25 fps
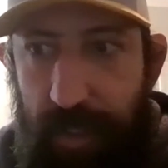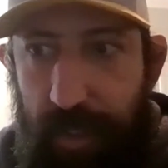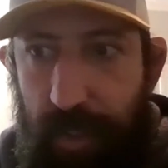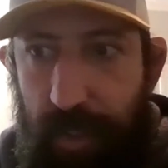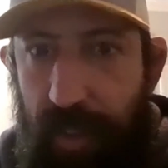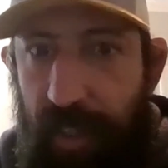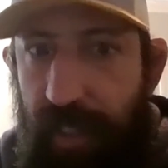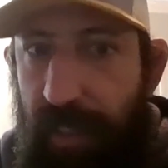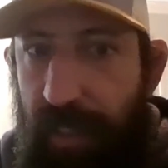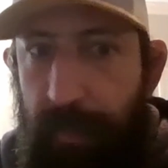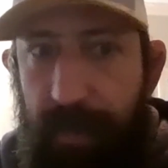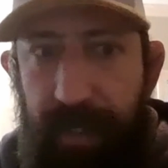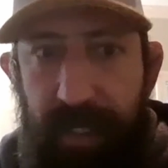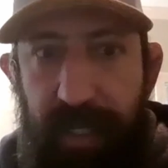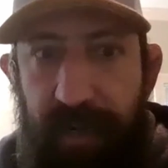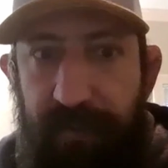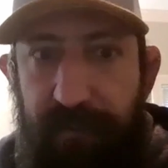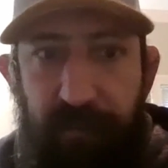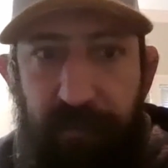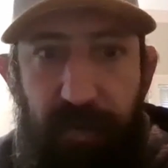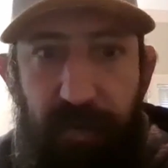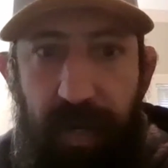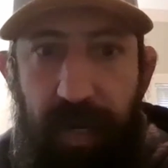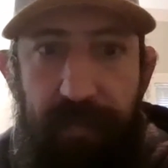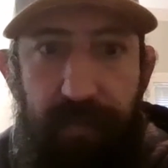You're gonna be
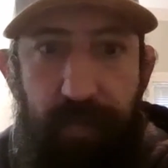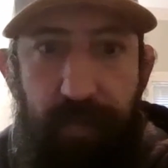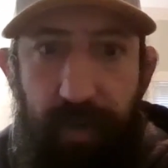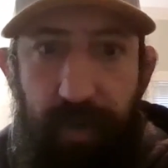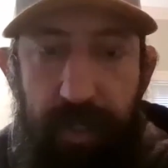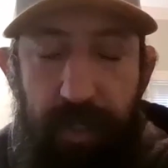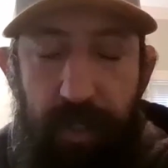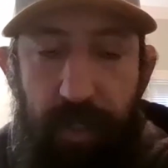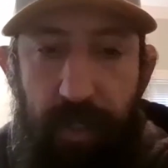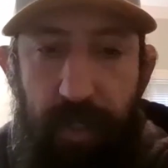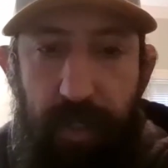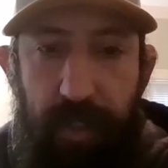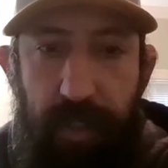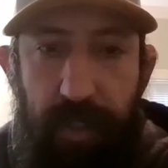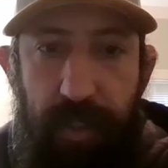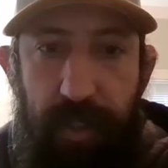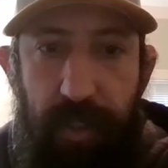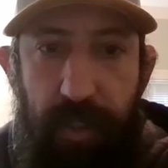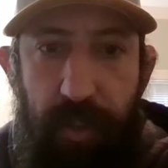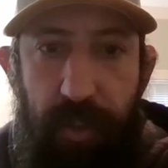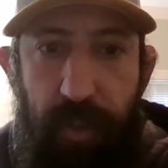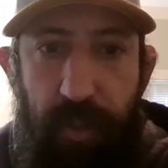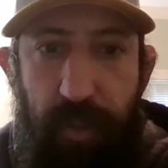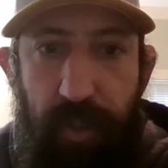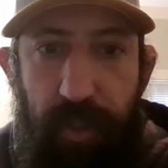there forever. You could
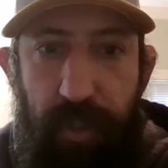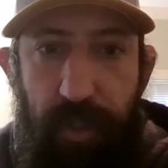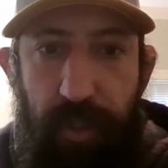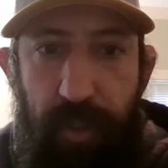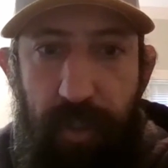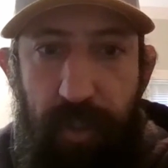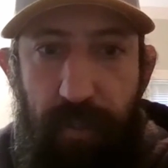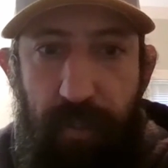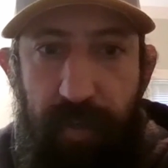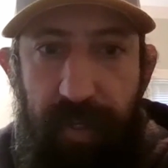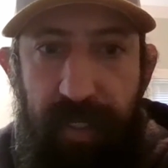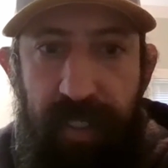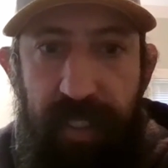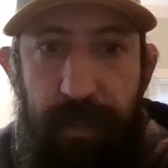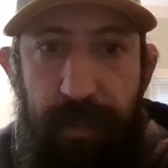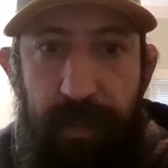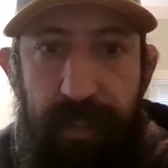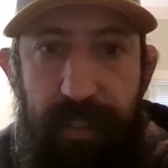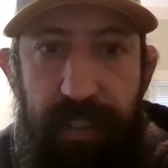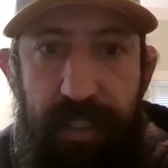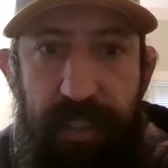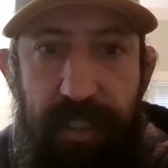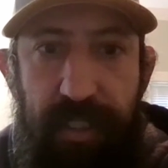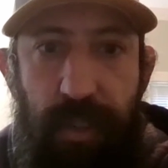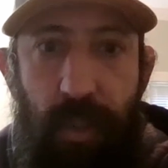you you could read
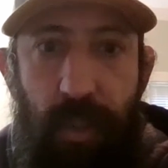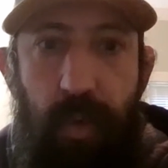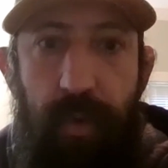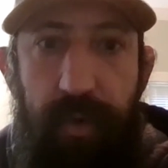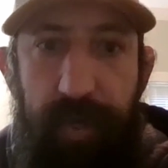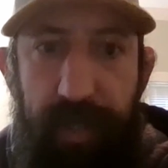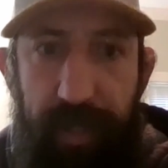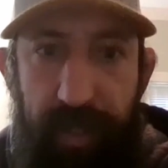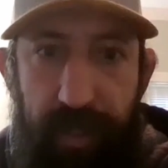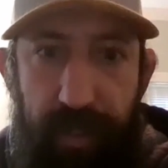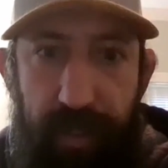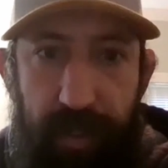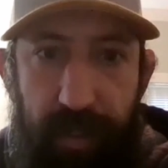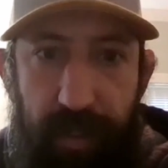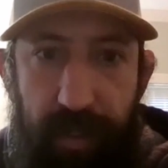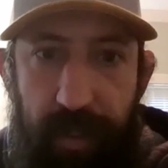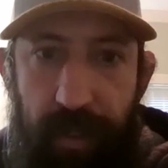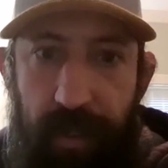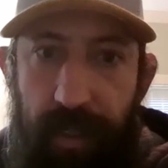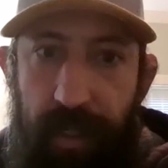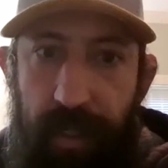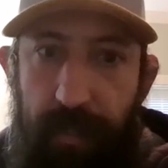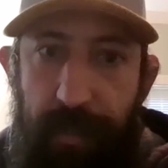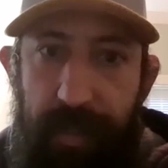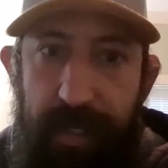them a story. You
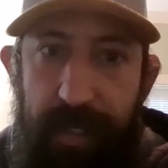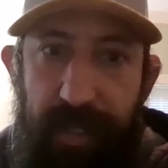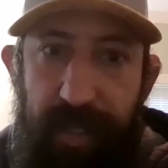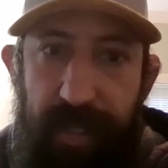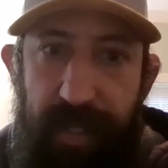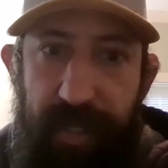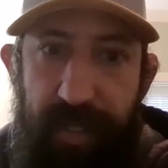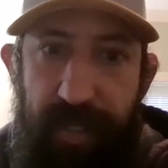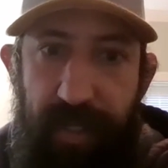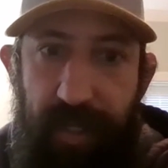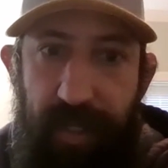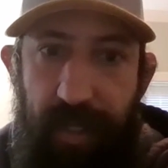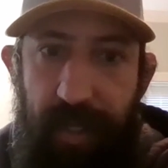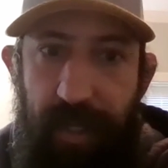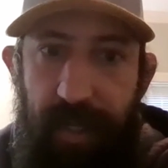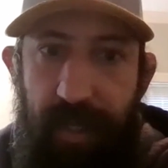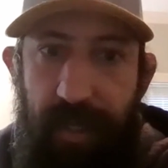know what I mean? Like